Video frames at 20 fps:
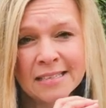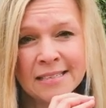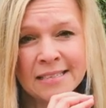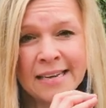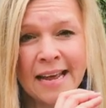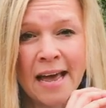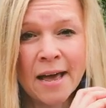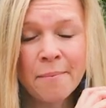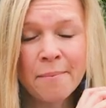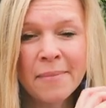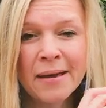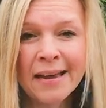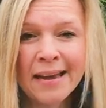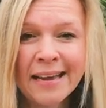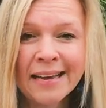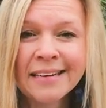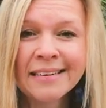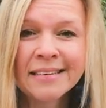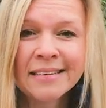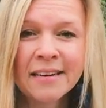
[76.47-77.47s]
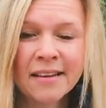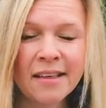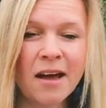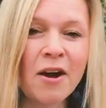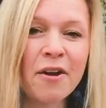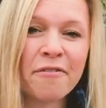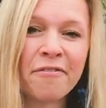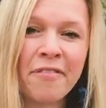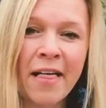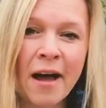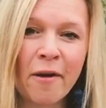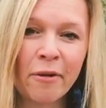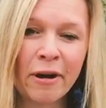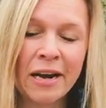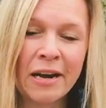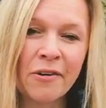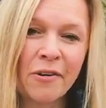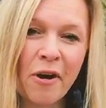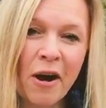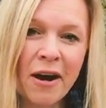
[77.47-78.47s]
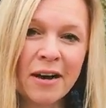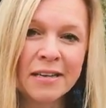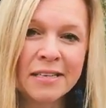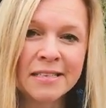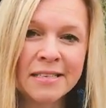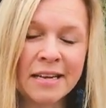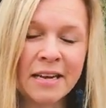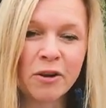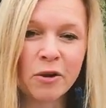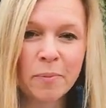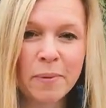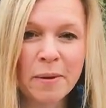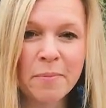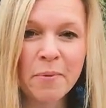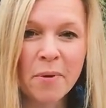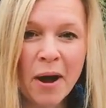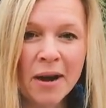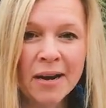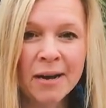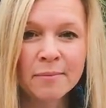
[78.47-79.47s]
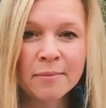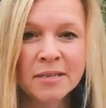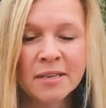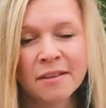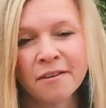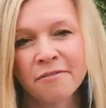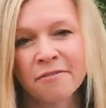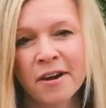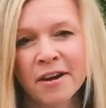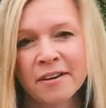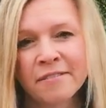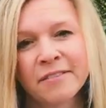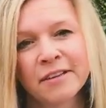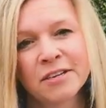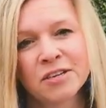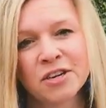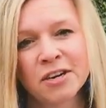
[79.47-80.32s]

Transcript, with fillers: stem in our flowering cross, and it'll be brought up to the front of the